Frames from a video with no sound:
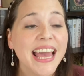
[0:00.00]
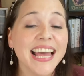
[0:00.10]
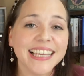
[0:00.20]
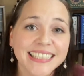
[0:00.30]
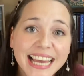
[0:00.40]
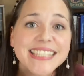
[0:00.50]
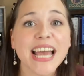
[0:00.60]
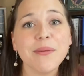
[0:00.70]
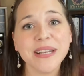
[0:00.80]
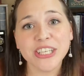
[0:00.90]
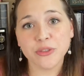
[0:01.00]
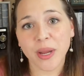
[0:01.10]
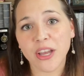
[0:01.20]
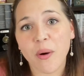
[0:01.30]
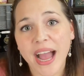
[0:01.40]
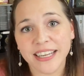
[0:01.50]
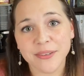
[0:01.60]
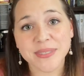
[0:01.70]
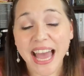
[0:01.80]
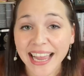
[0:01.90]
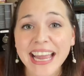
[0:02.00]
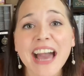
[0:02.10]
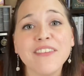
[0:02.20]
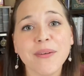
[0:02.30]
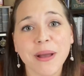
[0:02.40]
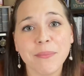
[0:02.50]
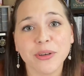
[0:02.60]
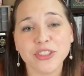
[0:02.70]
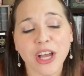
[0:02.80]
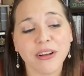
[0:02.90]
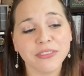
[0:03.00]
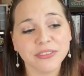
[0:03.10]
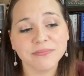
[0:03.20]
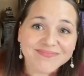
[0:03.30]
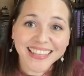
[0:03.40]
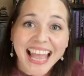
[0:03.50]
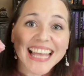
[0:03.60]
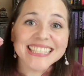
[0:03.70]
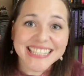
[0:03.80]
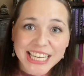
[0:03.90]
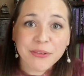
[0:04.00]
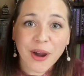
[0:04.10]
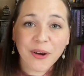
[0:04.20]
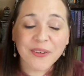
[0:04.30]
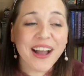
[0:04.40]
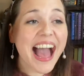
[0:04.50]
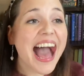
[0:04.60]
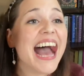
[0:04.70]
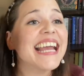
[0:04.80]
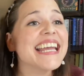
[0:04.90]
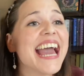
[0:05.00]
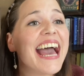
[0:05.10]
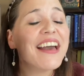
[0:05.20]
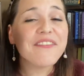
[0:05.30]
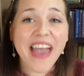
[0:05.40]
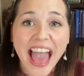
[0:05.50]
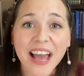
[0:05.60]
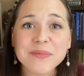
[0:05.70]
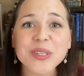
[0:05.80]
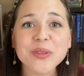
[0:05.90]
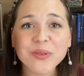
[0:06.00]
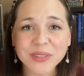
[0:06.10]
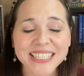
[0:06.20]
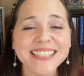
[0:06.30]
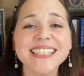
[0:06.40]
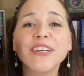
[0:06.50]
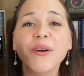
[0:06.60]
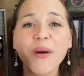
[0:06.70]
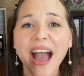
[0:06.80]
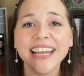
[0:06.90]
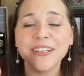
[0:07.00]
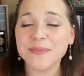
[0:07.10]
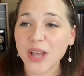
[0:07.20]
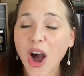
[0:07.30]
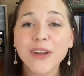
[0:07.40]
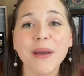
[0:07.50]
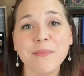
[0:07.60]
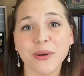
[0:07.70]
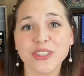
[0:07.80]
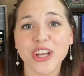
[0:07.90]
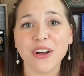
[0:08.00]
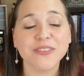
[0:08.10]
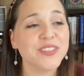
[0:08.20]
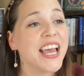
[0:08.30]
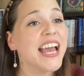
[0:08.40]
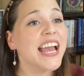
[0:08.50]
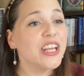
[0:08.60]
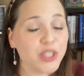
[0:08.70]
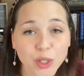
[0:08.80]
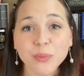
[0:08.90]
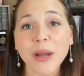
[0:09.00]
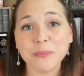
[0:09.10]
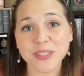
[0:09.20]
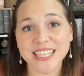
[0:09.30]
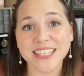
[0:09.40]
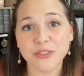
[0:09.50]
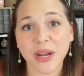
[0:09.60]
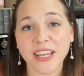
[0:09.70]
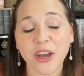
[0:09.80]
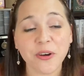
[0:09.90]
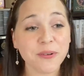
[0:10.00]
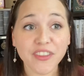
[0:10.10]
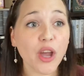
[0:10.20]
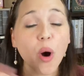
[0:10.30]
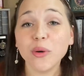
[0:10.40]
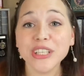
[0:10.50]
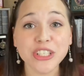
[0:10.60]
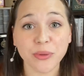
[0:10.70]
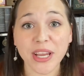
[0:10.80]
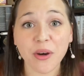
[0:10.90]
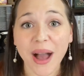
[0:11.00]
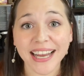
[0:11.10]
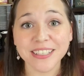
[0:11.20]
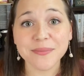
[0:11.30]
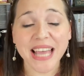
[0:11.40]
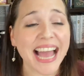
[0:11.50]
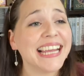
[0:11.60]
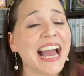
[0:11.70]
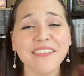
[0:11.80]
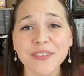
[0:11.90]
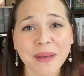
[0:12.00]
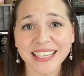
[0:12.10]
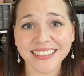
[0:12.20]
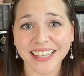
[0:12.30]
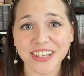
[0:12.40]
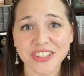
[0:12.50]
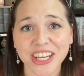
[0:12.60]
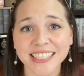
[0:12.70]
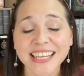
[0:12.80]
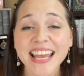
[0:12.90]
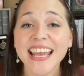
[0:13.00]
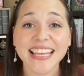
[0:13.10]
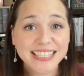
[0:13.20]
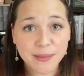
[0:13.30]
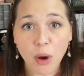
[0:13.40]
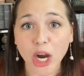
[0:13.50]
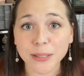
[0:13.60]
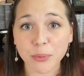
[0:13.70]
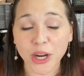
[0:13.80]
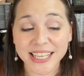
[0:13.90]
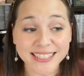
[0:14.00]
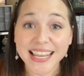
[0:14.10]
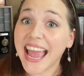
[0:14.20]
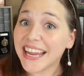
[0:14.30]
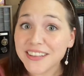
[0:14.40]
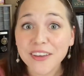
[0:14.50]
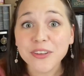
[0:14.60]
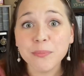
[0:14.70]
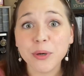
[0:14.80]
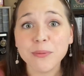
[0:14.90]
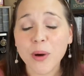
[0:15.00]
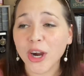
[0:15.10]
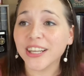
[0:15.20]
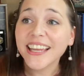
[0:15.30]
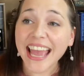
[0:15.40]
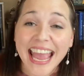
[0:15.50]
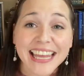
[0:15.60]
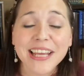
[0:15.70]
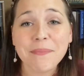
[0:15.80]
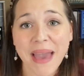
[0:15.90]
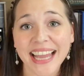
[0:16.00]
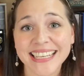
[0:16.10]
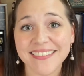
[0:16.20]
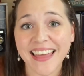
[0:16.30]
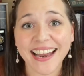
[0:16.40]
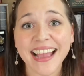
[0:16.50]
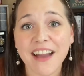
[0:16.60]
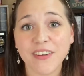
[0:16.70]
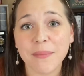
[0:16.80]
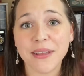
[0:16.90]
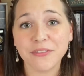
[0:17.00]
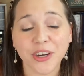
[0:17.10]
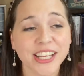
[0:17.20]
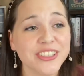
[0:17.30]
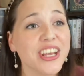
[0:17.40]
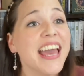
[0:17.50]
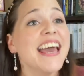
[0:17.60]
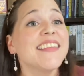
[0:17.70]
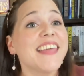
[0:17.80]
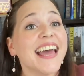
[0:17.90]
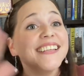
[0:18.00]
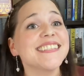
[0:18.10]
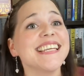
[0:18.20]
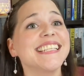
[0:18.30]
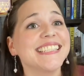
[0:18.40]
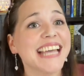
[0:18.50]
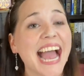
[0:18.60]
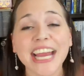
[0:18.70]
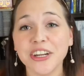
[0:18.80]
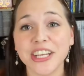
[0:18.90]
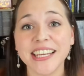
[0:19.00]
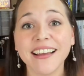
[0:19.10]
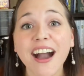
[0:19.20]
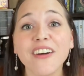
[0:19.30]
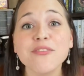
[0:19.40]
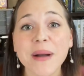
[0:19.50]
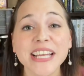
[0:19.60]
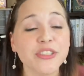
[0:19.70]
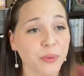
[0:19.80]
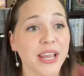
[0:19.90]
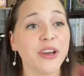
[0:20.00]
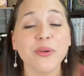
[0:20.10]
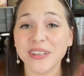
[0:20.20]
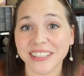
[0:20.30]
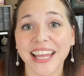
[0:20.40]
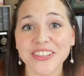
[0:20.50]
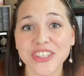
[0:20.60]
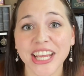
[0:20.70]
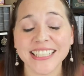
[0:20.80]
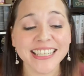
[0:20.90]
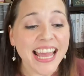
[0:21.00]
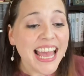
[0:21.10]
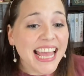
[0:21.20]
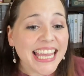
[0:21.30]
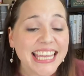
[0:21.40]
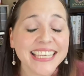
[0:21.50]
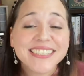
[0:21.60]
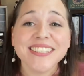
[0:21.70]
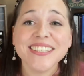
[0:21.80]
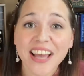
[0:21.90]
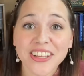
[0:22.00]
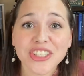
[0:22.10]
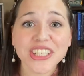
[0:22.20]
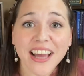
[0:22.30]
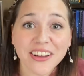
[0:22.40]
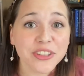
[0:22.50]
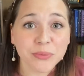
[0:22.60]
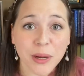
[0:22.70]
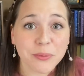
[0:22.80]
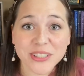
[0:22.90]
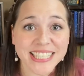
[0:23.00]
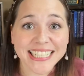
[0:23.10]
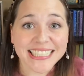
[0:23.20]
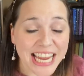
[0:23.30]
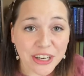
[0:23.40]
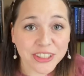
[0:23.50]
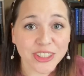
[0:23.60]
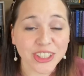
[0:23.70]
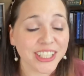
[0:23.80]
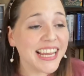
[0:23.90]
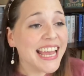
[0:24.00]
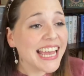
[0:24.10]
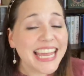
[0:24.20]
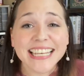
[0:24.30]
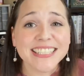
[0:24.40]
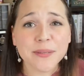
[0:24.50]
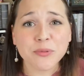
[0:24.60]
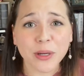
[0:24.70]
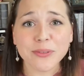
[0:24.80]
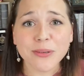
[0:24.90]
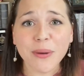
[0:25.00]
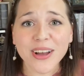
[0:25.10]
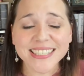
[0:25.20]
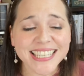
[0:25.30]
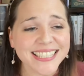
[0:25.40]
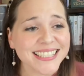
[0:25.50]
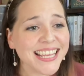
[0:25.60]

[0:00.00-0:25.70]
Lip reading: Guess how many Draco items I have on my bookshelf? Zero. I have absolutely zero items on my bookshelves to represent Draco. The only Draco items I have in my collection is some art prints, another bookmark, and a magnet that I have on my fridge. That is the entirety of my Draco collection. He is such an underrepresented character in subscription boxes.